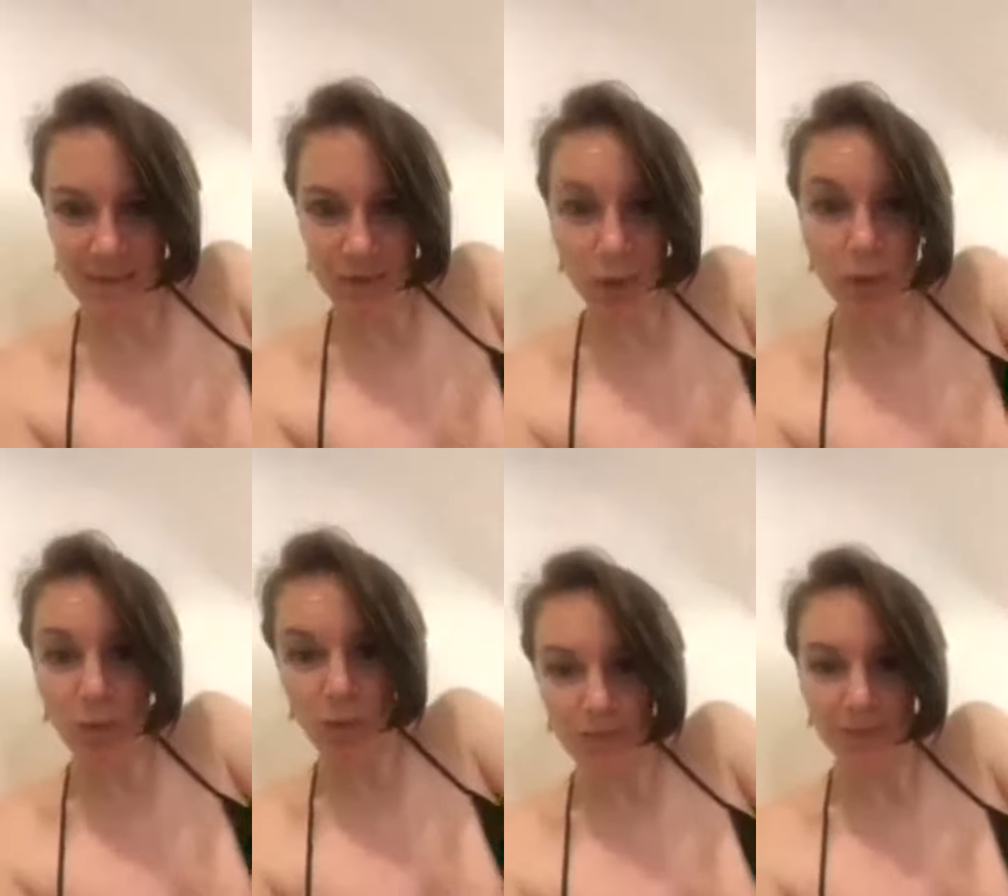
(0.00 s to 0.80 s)
Oh,
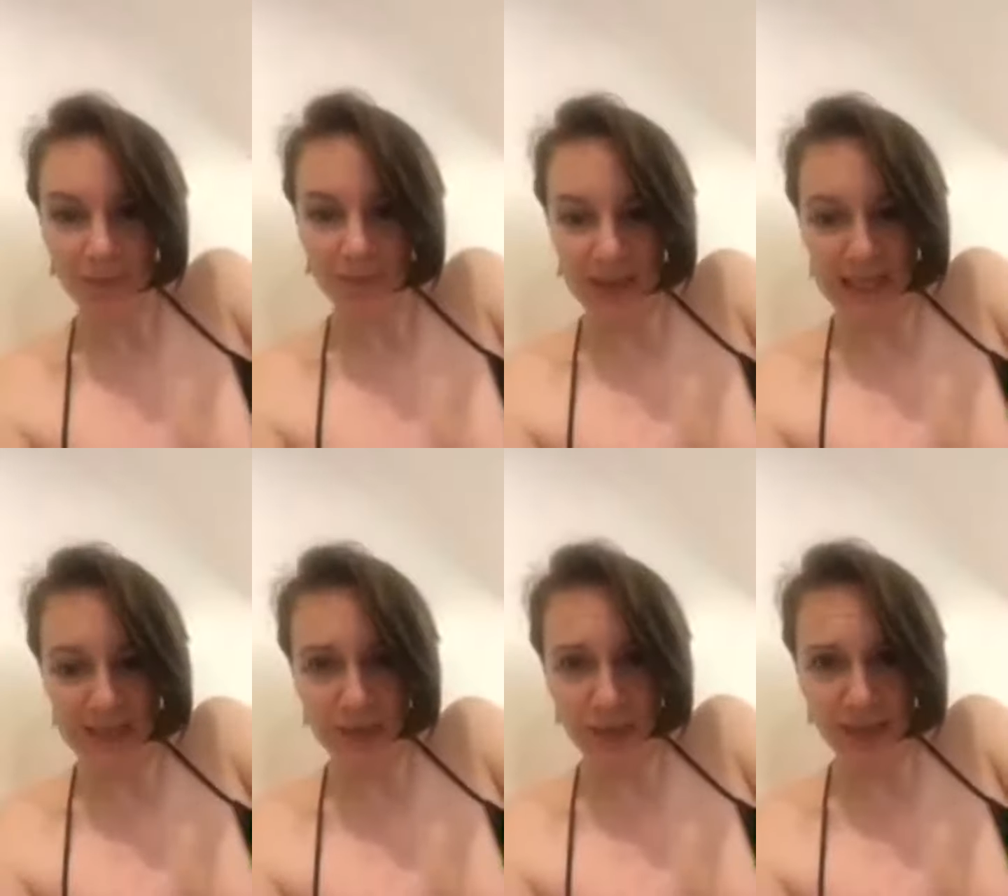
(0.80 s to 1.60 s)
I did
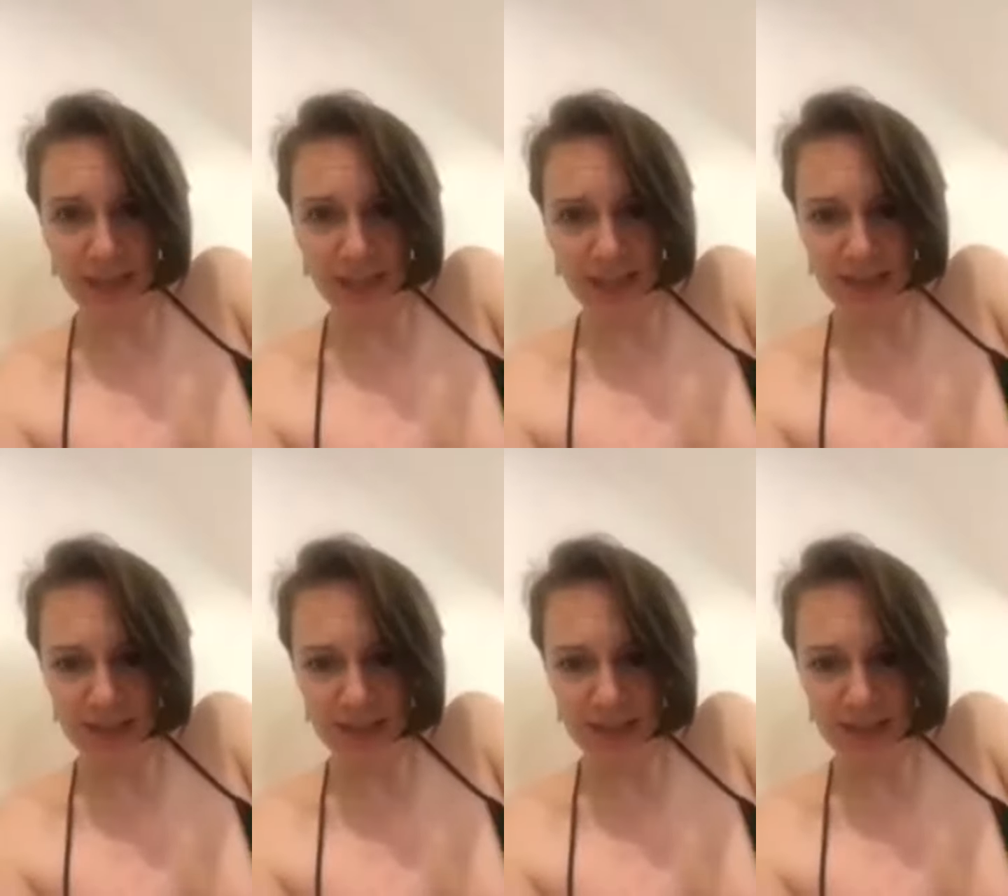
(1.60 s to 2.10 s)
the wrong thing.